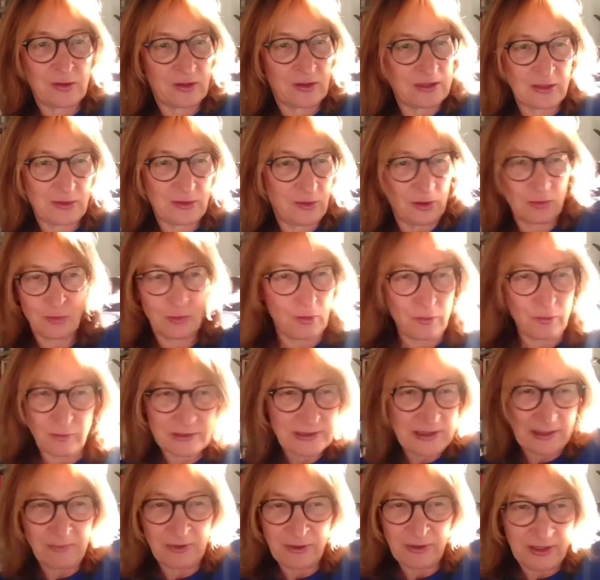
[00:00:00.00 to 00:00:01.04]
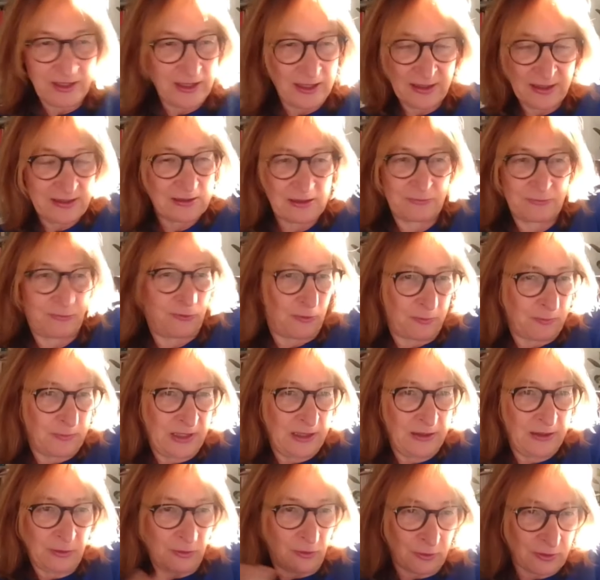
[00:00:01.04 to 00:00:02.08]
Because not all, some readings for
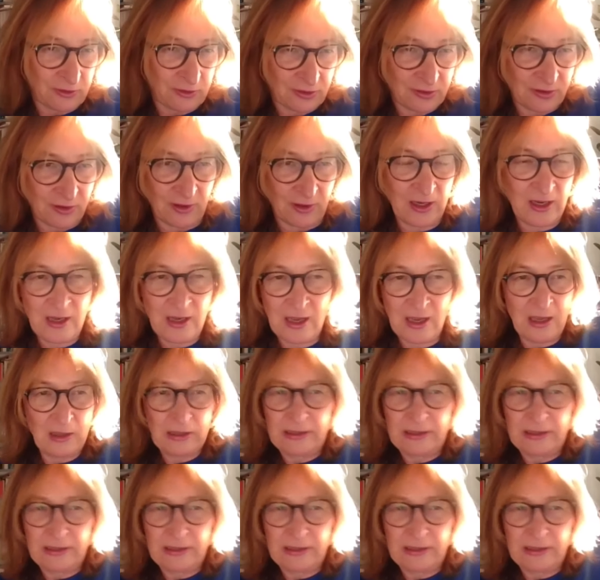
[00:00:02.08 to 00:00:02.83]
me also,